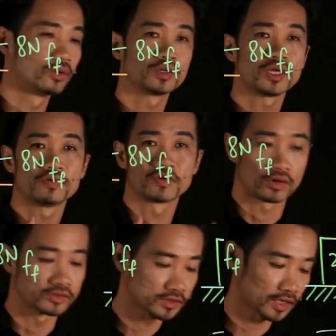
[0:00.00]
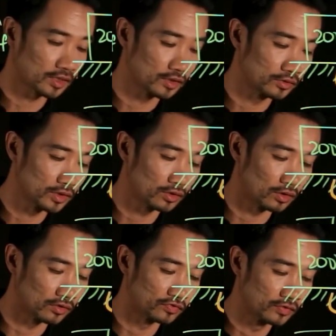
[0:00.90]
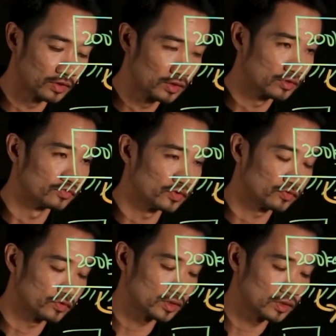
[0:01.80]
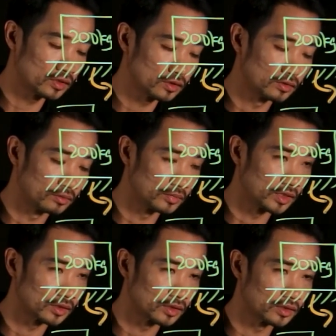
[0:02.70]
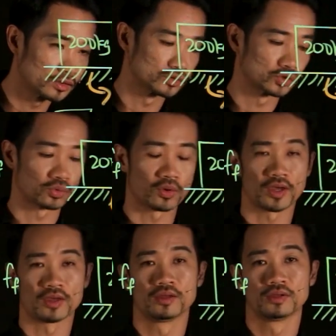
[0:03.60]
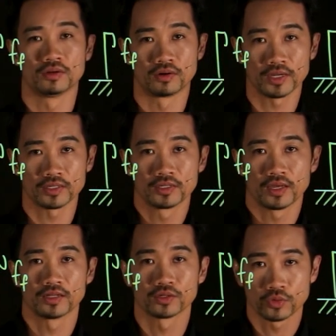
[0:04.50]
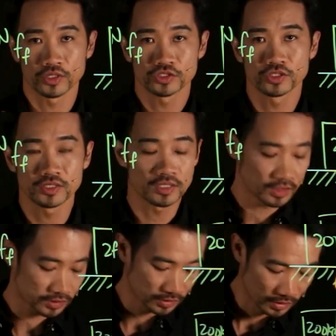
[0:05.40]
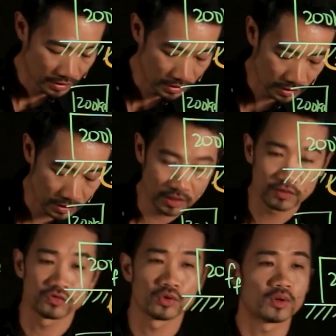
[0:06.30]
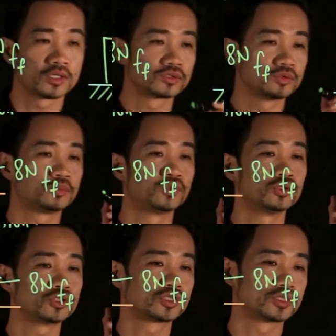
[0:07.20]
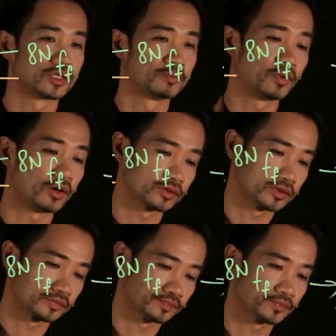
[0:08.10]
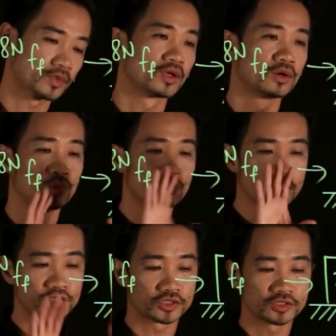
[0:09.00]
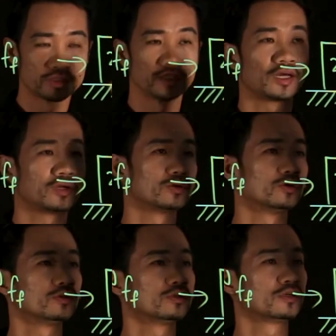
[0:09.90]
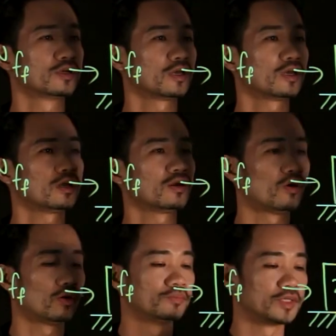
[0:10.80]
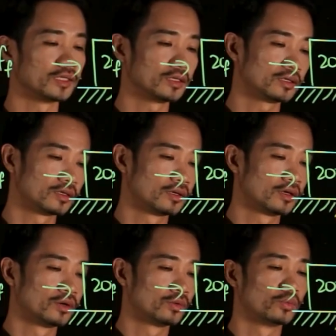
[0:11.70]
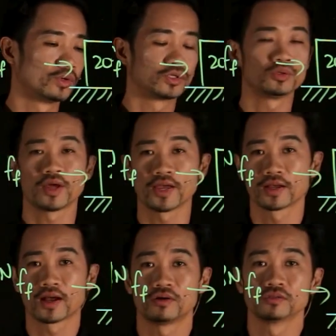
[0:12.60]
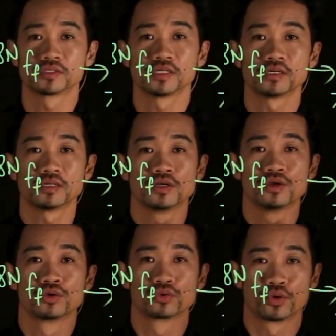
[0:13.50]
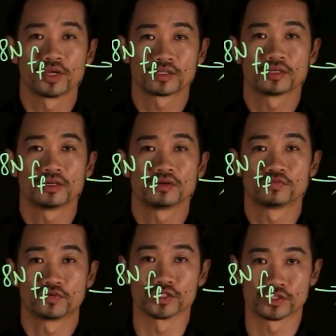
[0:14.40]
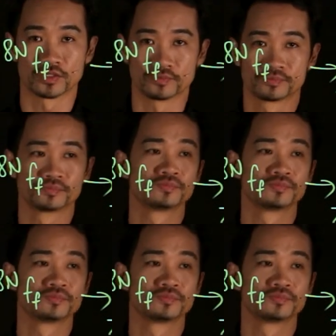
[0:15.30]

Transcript: only have a contact area of 50 meter square, all right? And the question is, if you are to push the box, which scenario, A or B, will you encounter greater friction?